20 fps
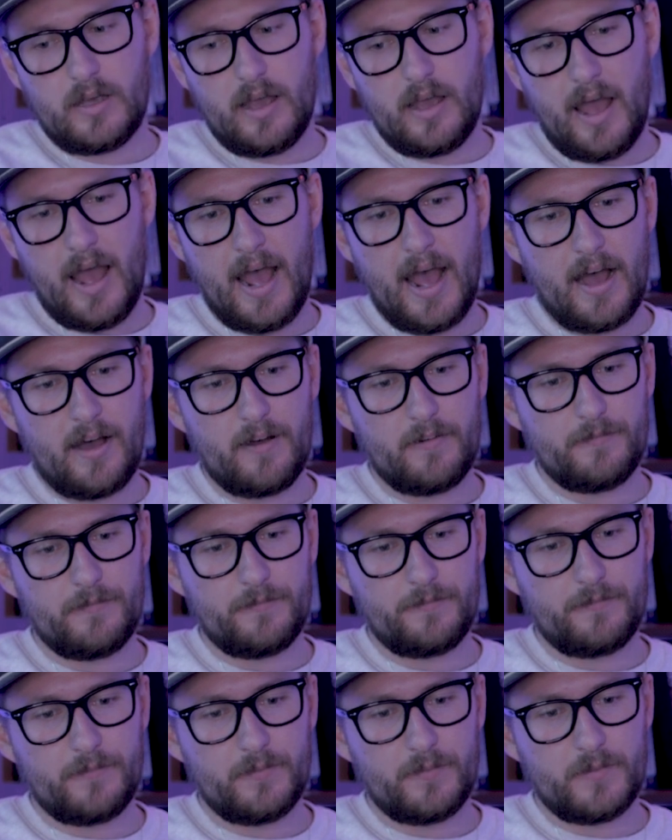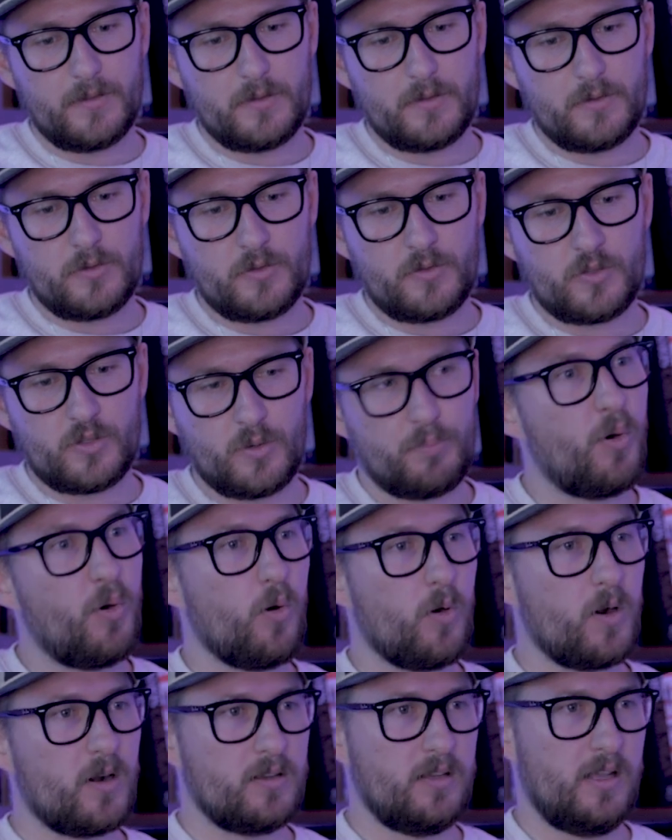have
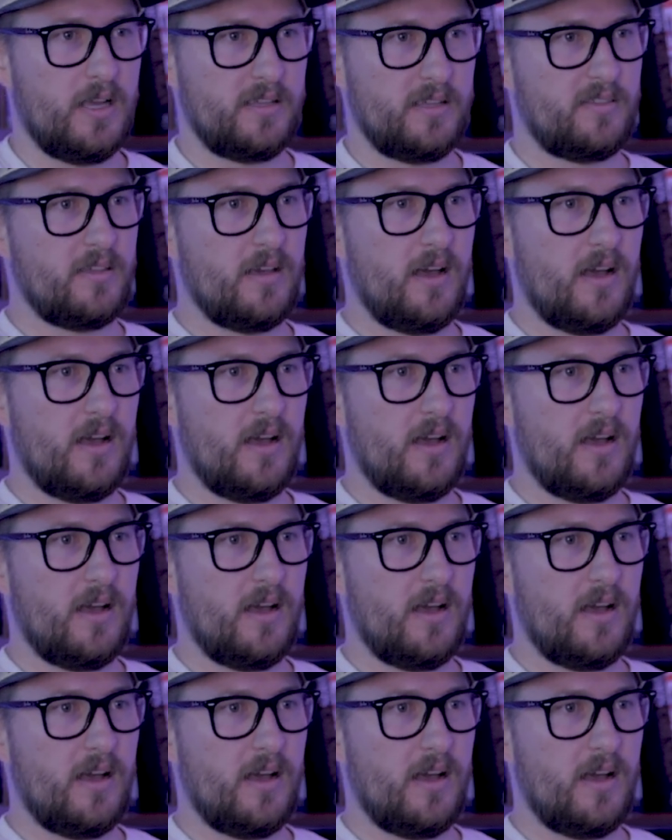support like that.